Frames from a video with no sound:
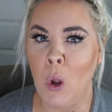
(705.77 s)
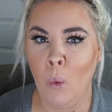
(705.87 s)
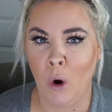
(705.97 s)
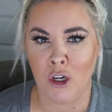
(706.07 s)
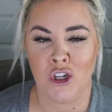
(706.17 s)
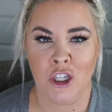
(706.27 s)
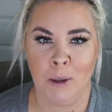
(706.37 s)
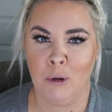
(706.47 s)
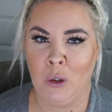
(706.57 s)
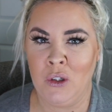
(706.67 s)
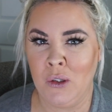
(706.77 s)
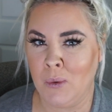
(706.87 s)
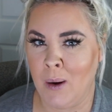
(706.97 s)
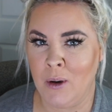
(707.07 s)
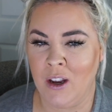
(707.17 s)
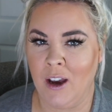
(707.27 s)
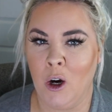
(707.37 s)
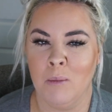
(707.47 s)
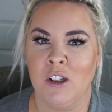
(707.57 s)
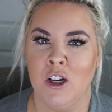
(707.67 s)
wash all your produce right when you get
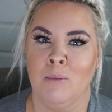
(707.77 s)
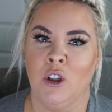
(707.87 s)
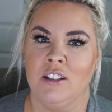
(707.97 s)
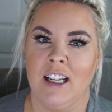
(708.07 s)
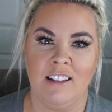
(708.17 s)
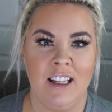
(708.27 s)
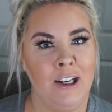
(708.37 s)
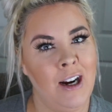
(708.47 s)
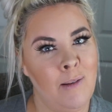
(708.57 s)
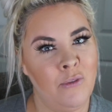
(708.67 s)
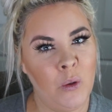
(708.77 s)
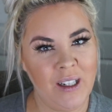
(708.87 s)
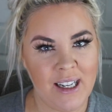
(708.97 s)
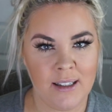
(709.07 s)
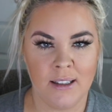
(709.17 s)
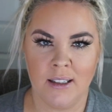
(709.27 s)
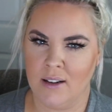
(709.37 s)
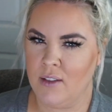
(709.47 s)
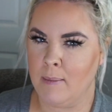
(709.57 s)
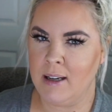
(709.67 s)
home so you're more likely to grab for it,
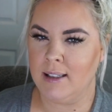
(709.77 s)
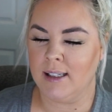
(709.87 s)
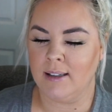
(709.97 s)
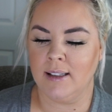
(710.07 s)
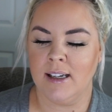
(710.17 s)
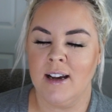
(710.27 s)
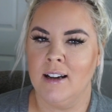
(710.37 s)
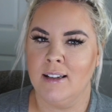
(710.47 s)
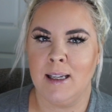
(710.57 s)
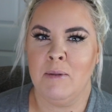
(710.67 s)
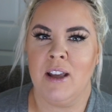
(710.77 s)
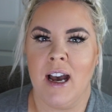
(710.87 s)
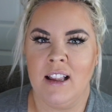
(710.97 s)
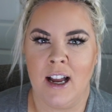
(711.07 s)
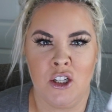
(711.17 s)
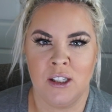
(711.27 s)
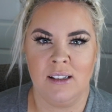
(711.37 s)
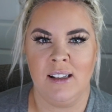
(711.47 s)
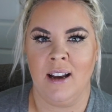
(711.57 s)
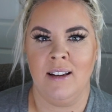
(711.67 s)
if that makes sense. Same with eyelashes the
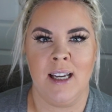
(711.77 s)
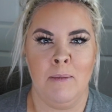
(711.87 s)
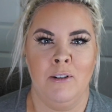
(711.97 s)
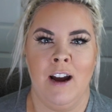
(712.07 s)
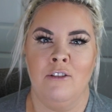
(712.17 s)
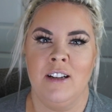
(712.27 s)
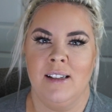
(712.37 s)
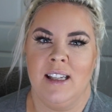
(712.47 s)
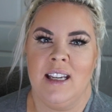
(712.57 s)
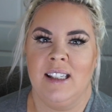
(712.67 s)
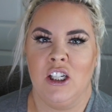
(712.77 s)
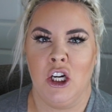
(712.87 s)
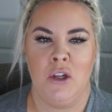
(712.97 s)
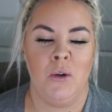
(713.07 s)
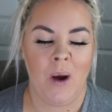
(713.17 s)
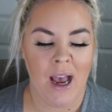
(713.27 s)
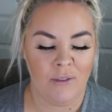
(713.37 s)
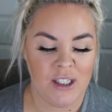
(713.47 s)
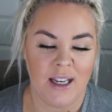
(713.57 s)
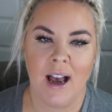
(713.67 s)
second time around. It's easier. You don't
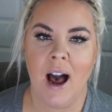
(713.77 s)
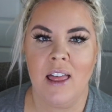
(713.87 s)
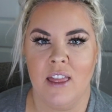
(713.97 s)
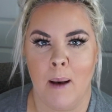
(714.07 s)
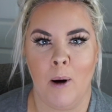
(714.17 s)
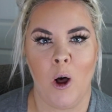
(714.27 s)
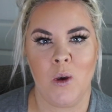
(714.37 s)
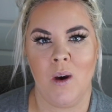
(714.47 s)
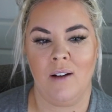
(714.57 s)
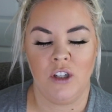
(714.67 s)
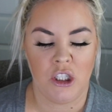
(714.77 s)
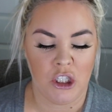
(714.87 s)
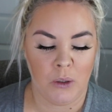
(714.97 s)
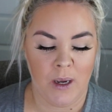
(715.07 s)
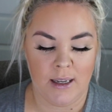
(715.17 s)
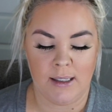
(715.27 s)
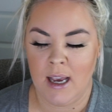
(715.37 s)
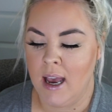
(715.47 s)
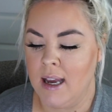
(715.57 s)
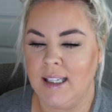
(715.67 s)
have to cut them. All you have to do is
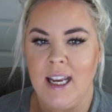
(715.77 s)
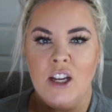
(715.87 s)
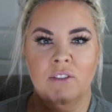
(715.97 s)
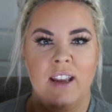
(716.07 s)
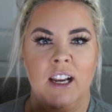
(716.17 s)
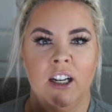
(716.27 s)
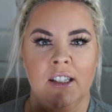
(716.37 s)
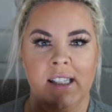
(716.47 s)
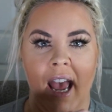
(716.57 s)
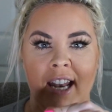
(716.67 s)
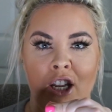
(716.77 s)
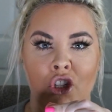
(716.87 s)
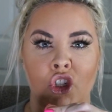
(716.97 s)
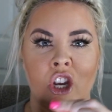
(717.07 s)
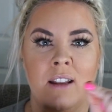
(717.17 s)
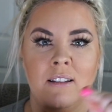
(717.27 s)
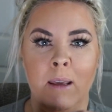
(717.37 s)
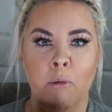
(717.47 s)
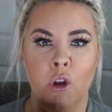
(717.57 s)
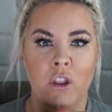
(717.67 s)
take your fingers and
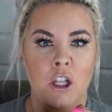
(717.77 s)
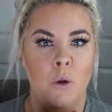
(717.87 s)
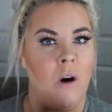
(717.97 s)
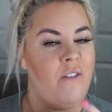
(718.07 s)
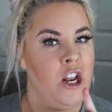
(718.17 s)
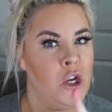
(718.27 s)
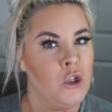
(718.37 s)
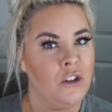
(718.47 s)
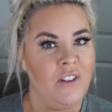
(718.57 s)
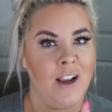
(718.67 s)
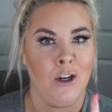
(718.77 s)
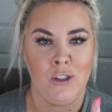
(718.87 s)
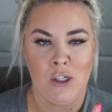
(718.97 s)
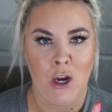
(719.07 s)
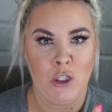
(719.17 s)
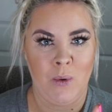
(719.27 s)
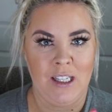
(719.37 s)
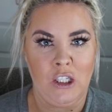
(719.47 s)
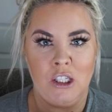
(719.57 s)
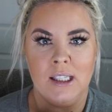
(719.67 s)
gently pull the glue off, and use your fingers, not
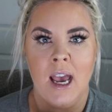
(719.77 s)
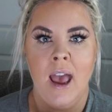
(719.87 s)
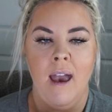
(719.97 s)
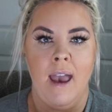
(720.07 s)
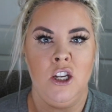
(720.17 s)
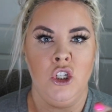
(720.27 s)
tweezers, and